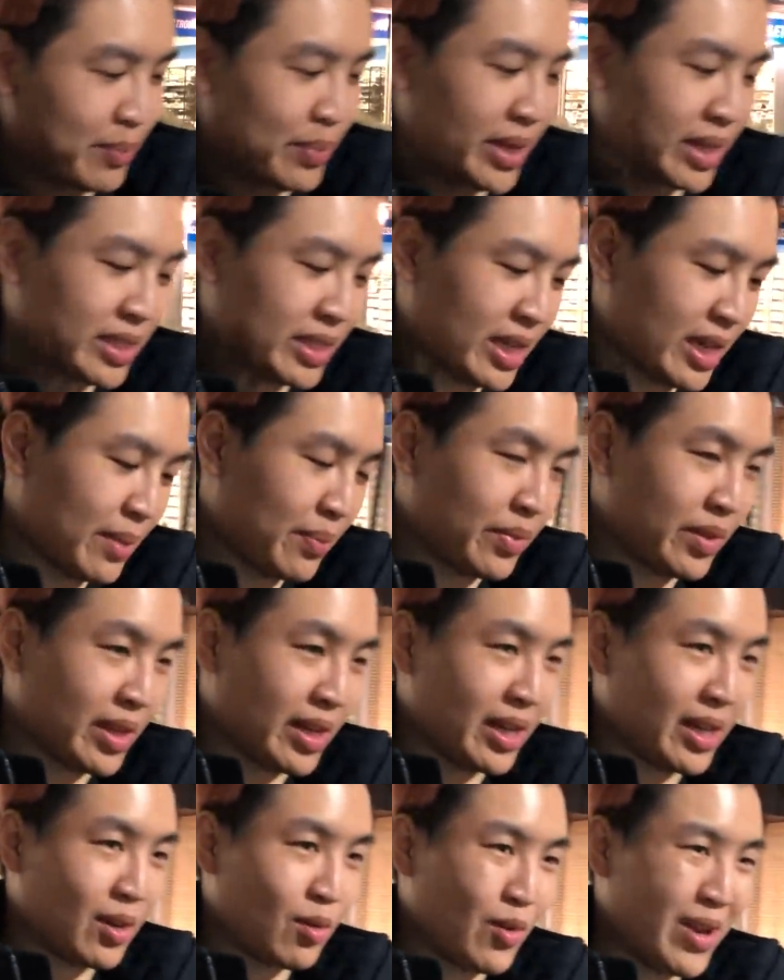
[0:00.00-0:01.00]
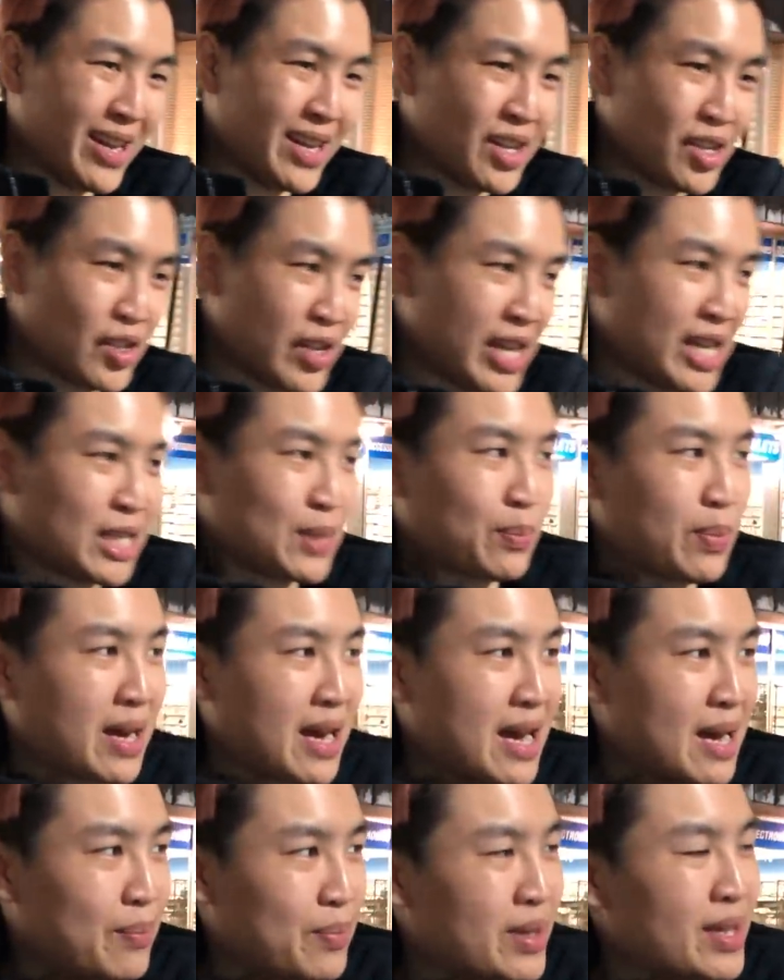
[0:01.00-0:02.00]
Picked up the Raiden Chase
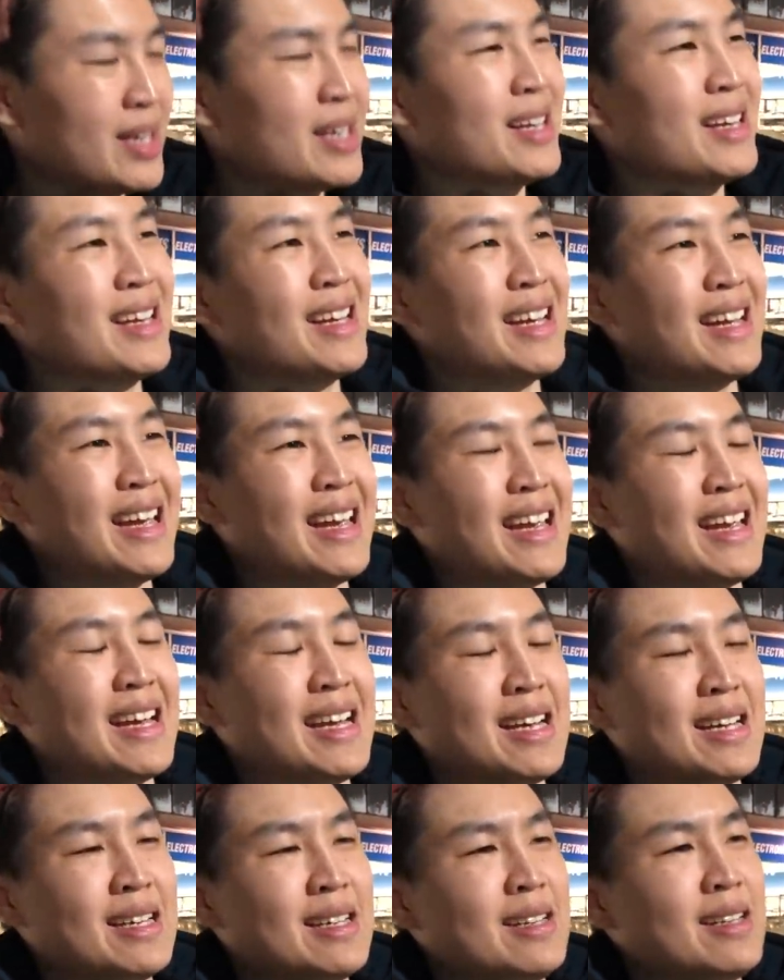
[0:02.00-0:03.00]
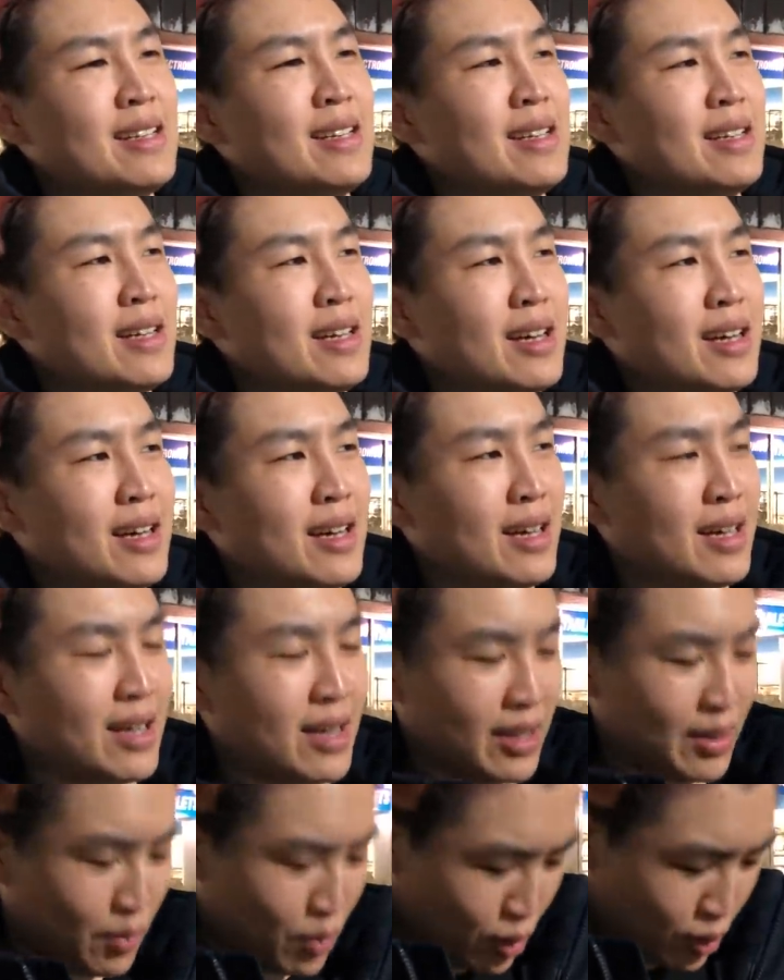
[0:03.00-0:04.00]
Pop and
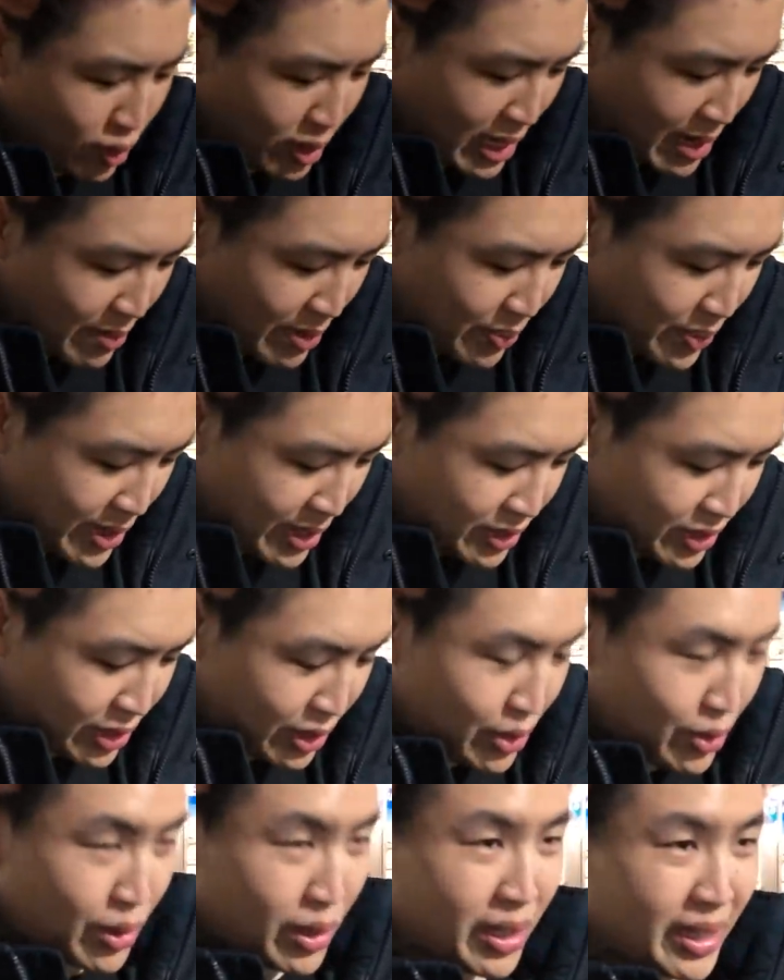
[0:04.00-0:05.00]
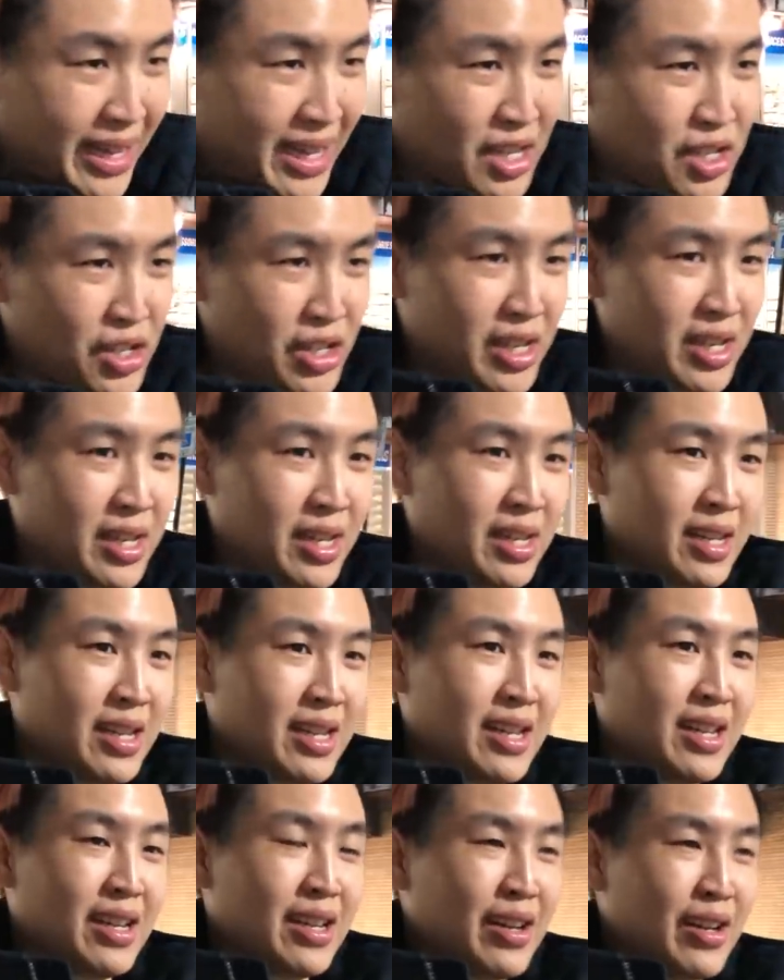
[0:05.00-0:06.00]
the Mortal Kombat PS2 collection.
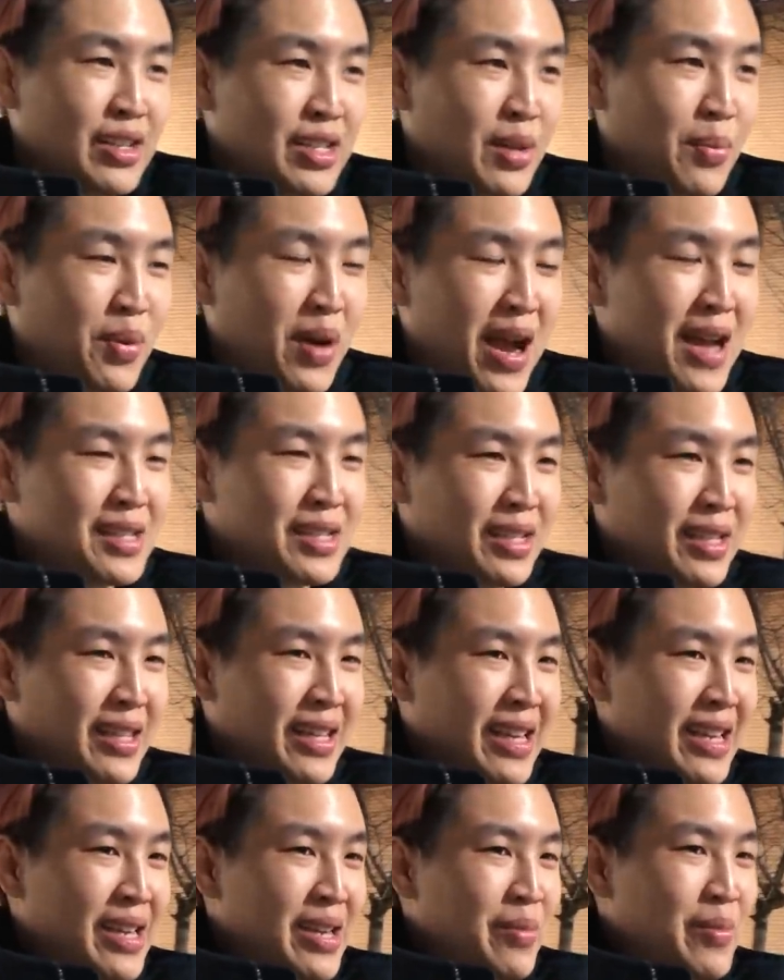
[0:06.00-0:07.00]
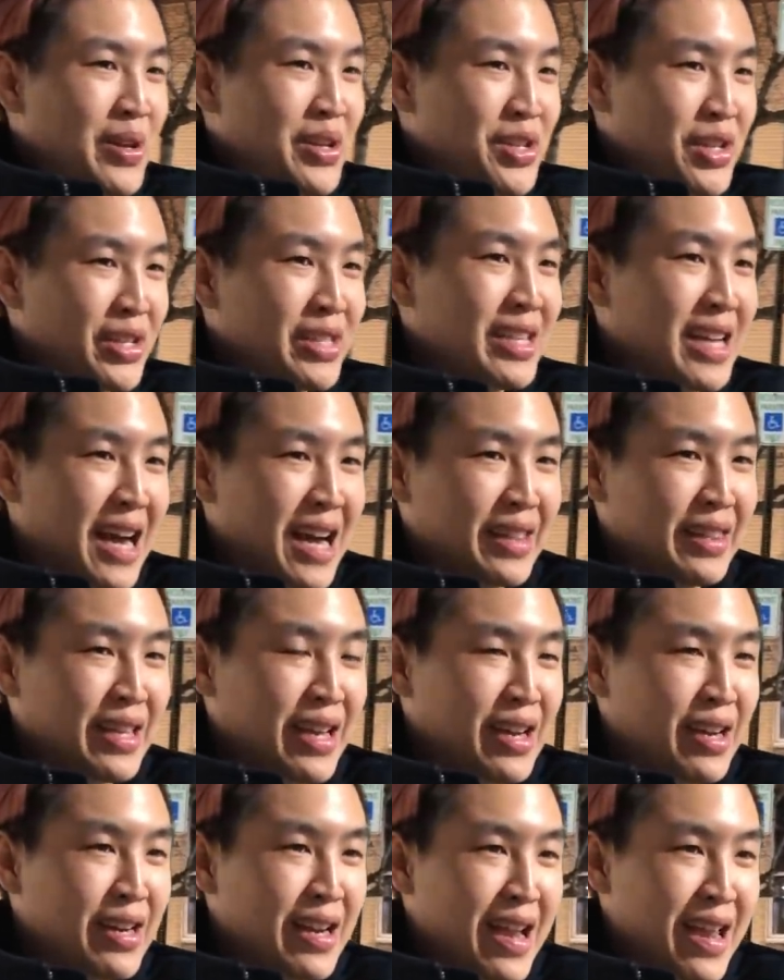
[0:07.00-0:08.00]
Surprisingly, we just got
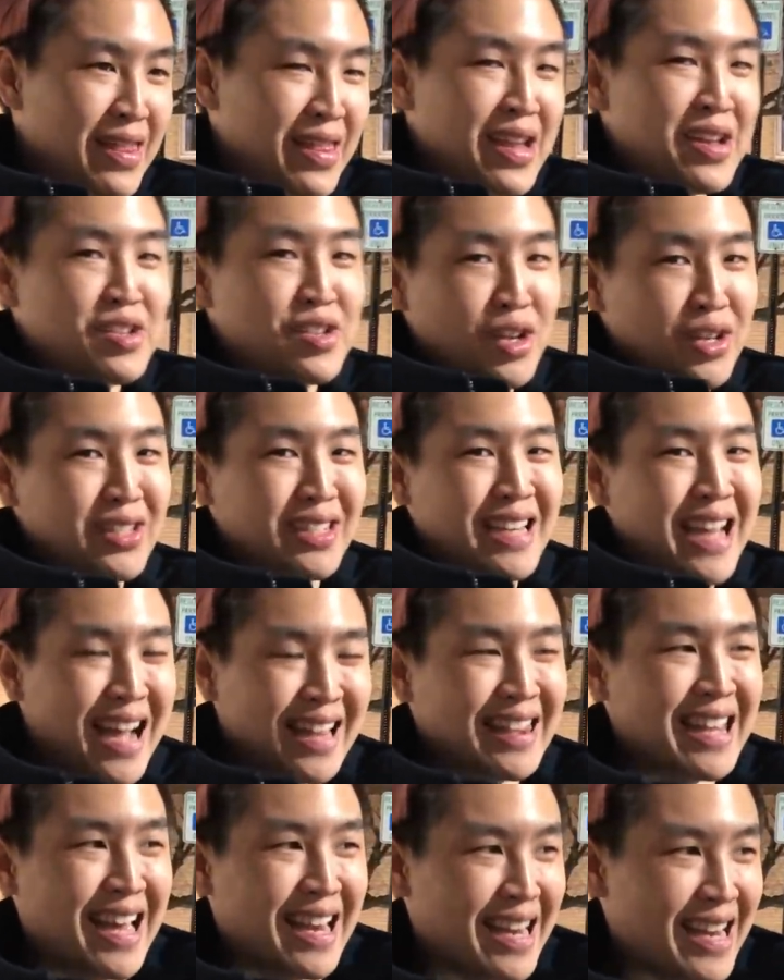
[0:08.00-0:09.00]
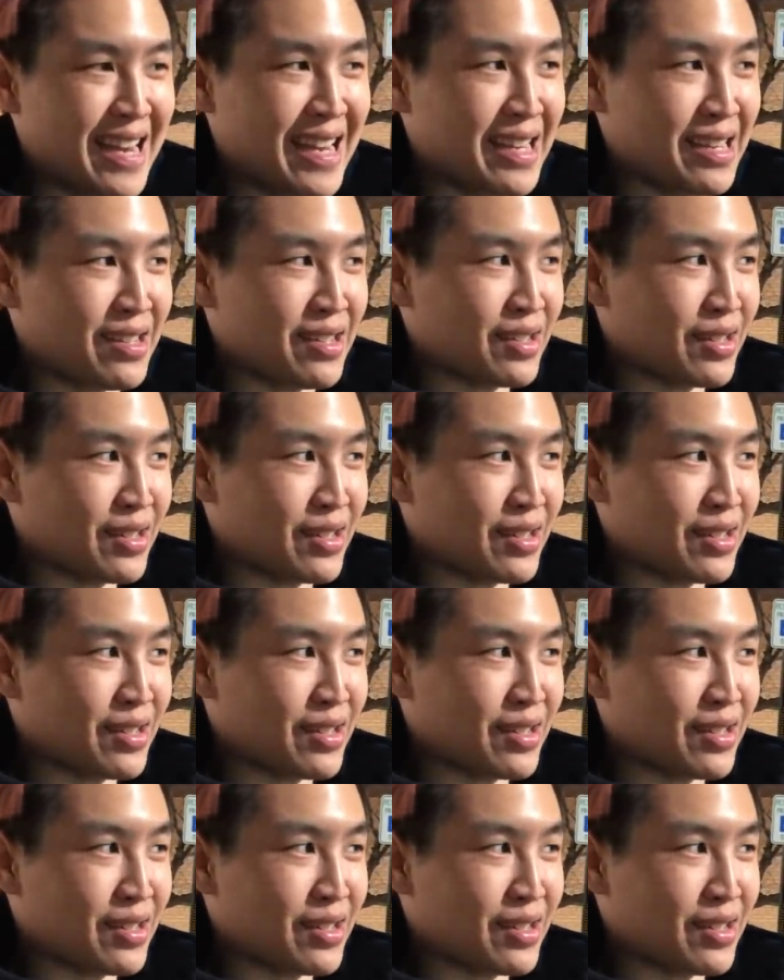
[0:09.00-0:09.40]
there and they just got that in.